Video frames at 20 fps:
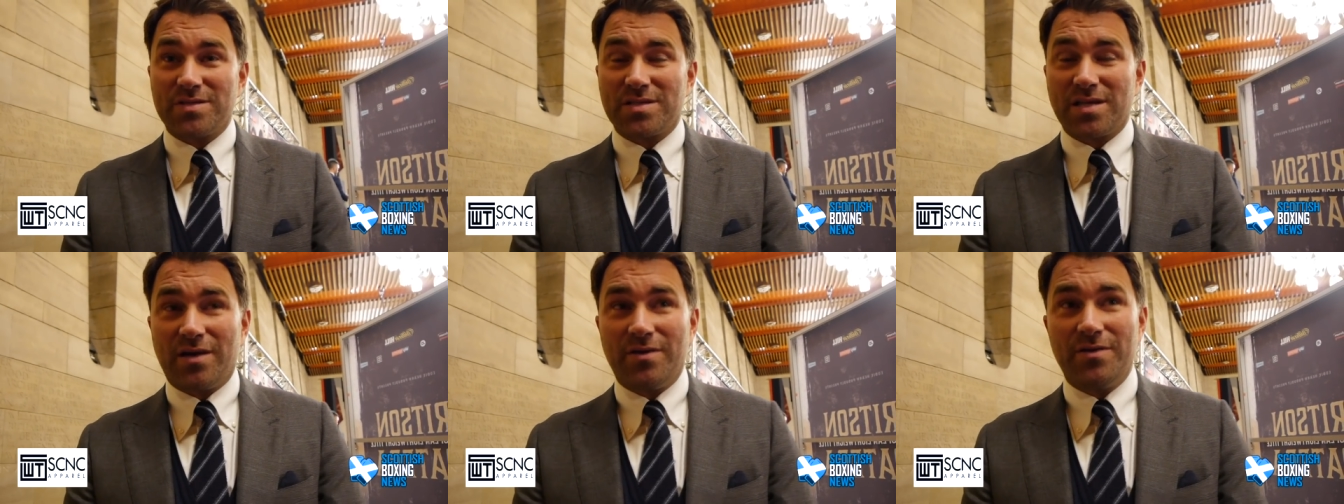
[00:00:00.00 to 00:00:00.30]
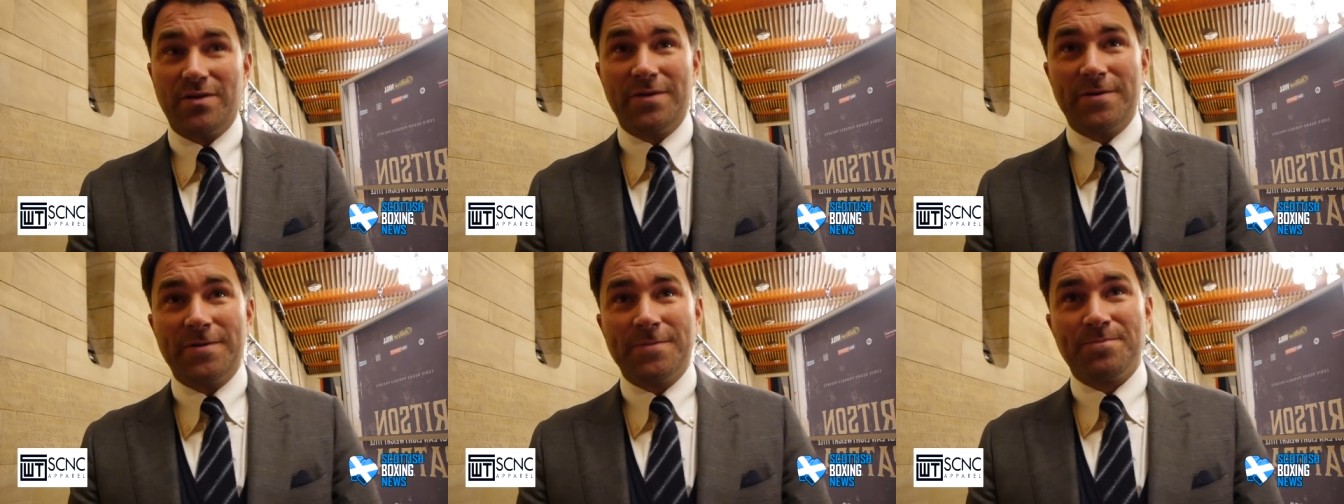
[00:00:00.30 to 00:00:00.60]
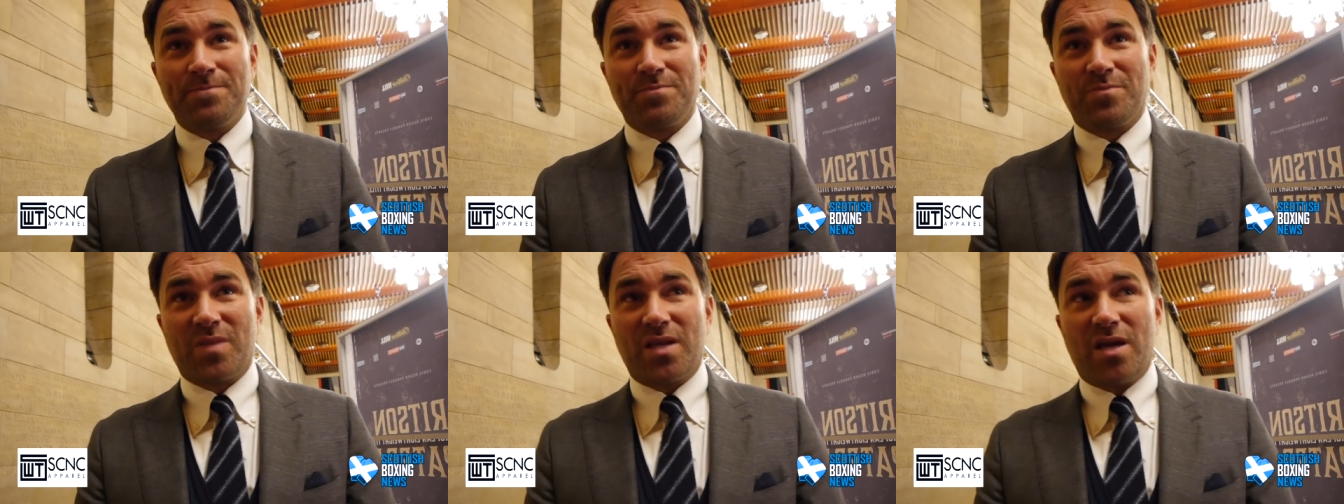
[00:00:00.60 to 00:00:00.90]
So,
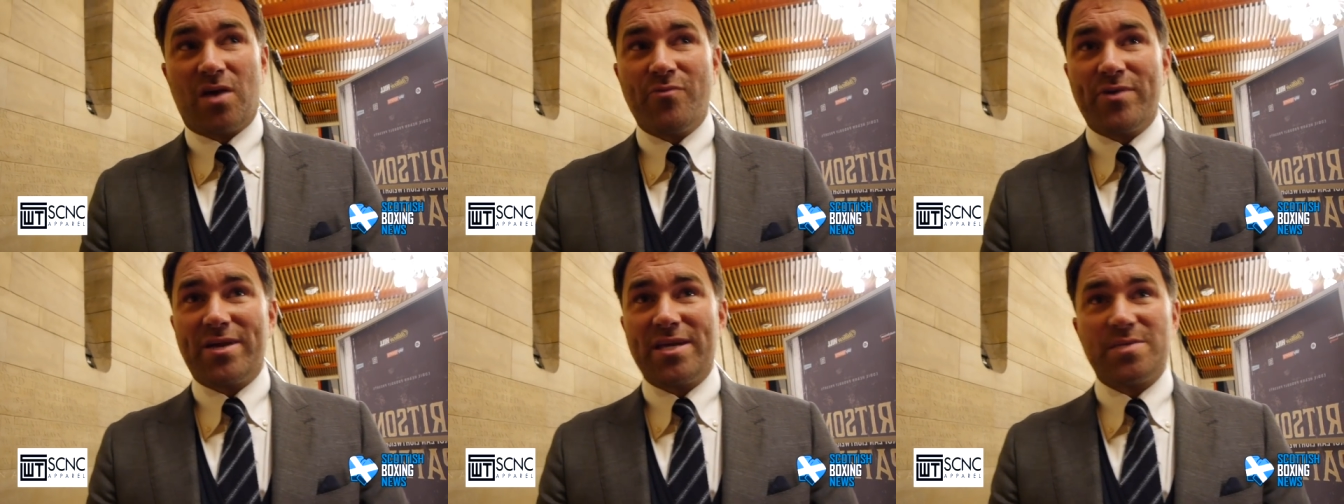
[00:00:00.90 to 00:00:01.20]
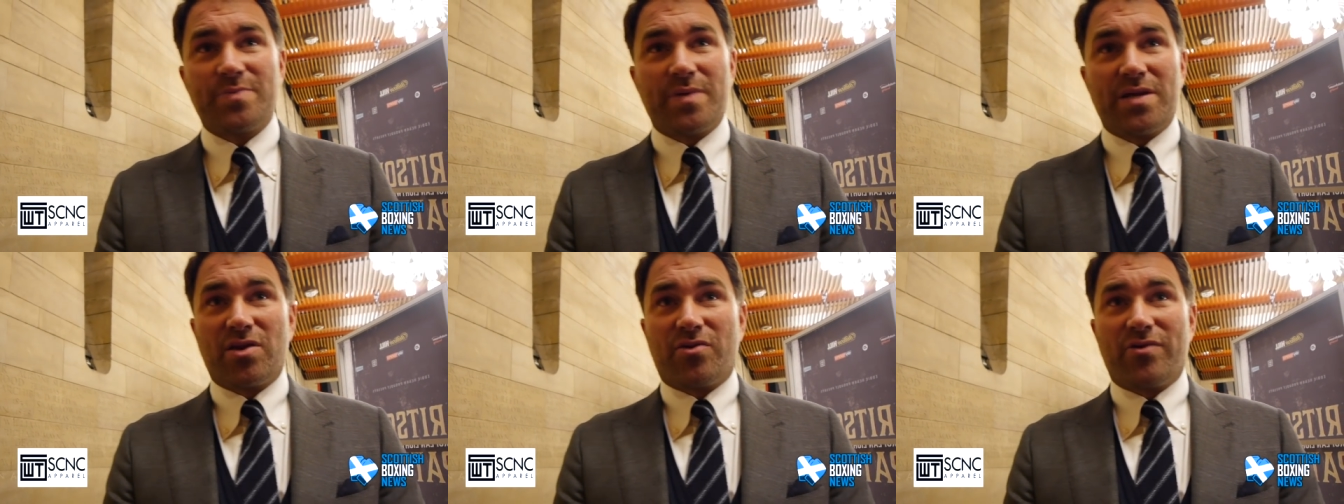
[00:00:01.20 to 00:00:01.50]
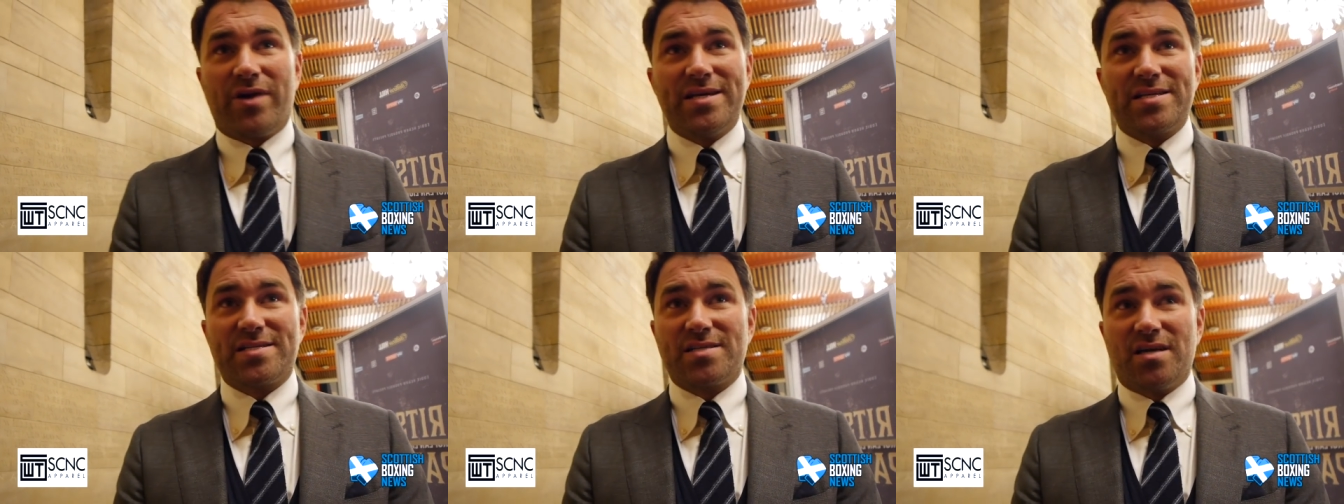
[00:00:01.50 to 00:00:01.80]
you know, Ricky's been a
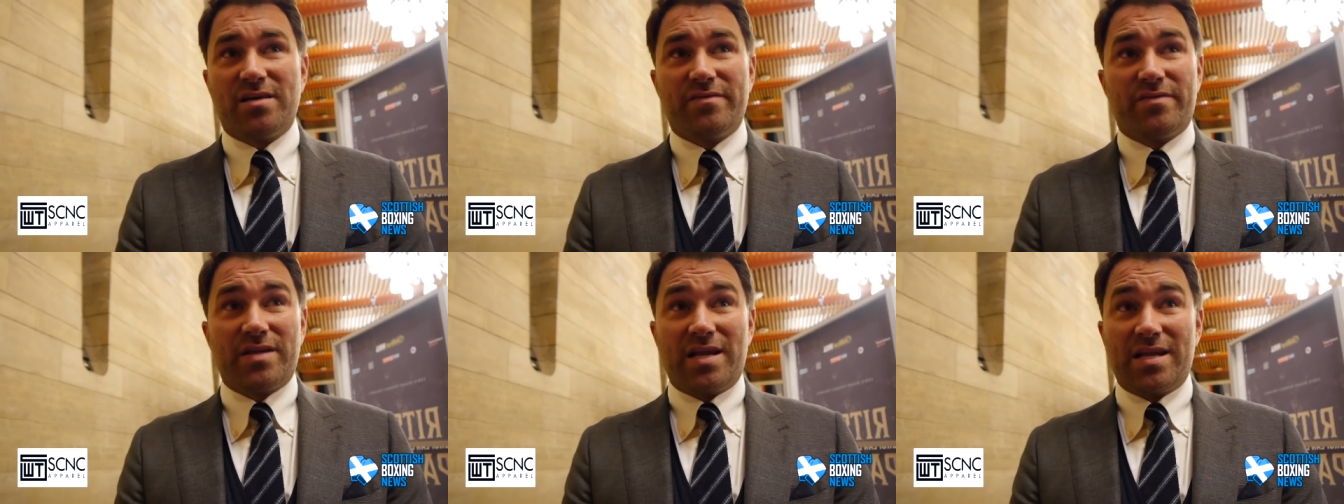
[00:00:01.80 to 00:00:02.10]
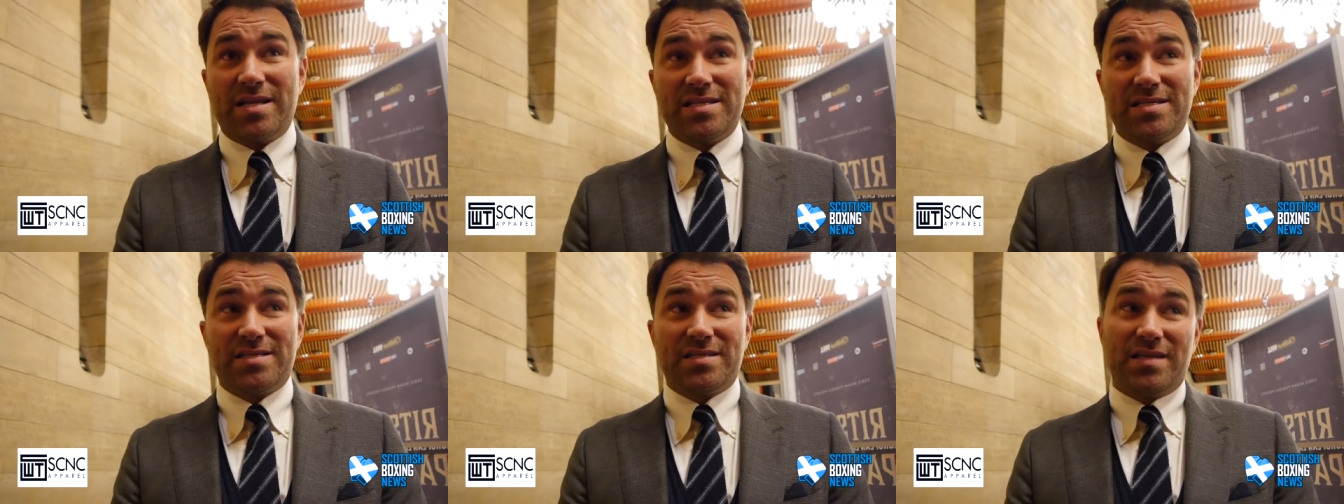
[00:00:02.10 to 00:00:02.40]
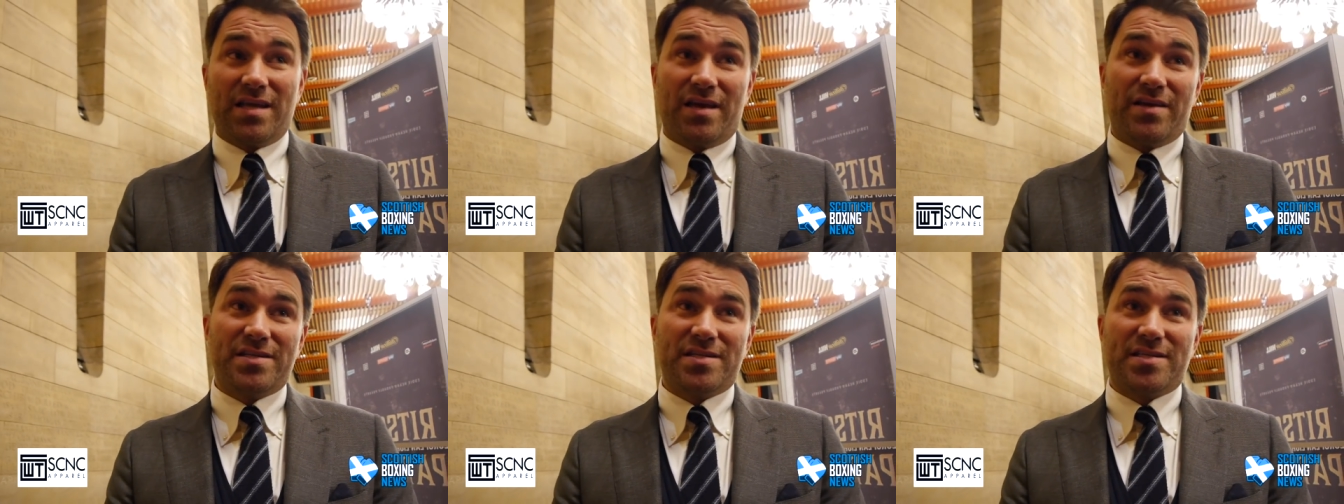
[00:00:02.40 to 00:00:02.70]
great servant, and he's
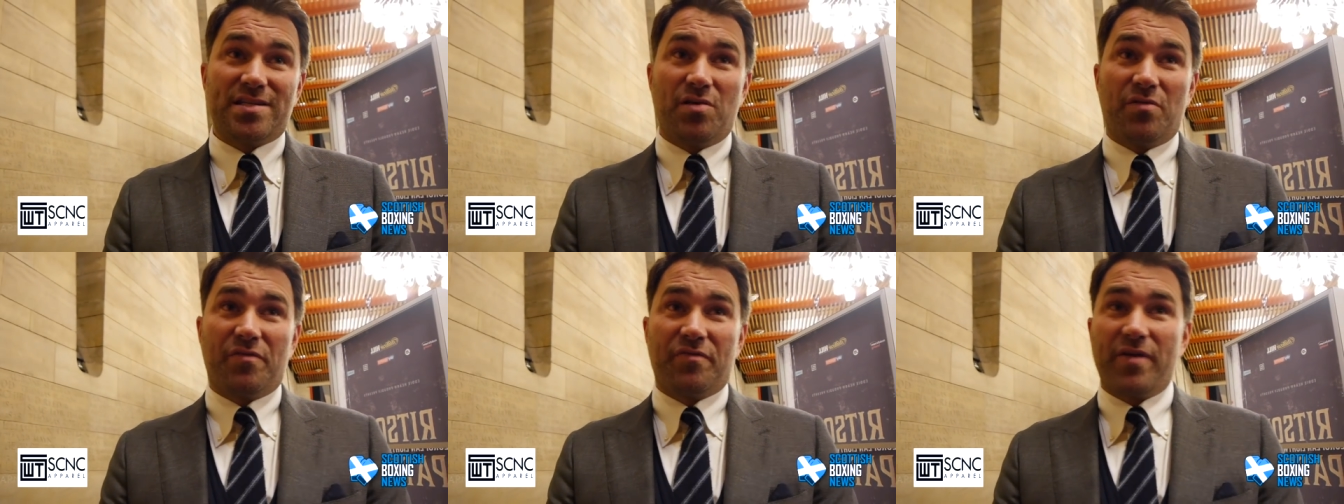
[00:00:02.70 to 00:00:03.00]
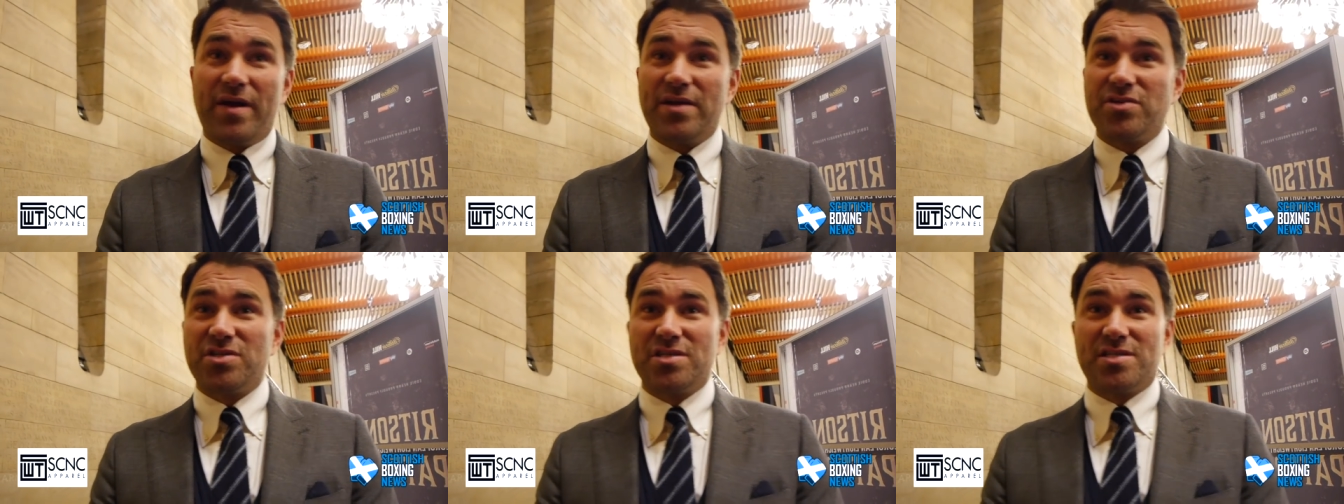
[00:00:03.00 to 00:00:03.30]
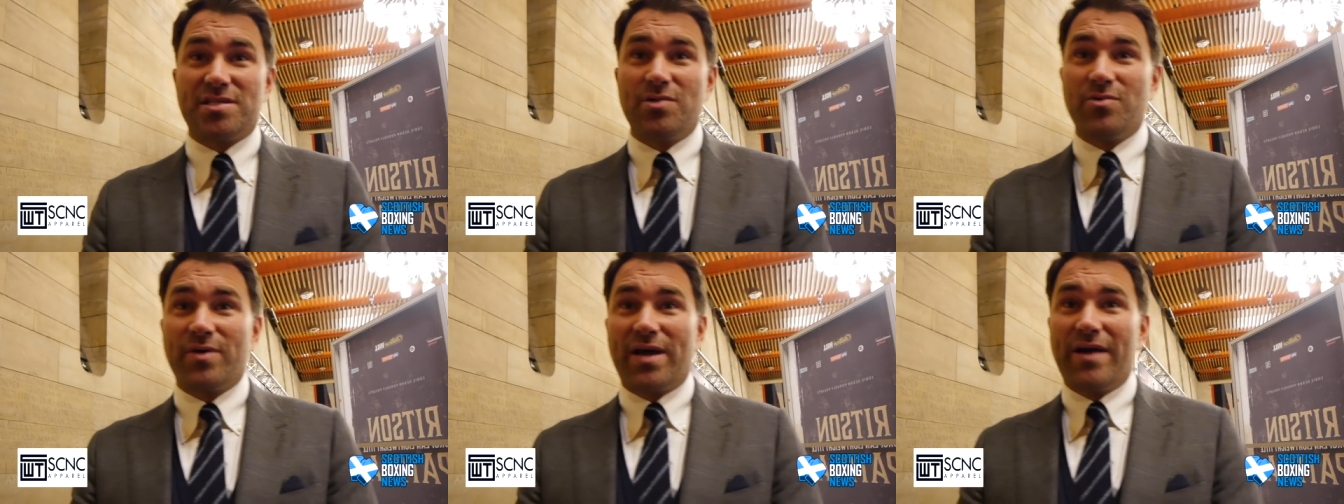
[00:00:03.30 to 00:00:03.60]
you know, he's still fresh, he's still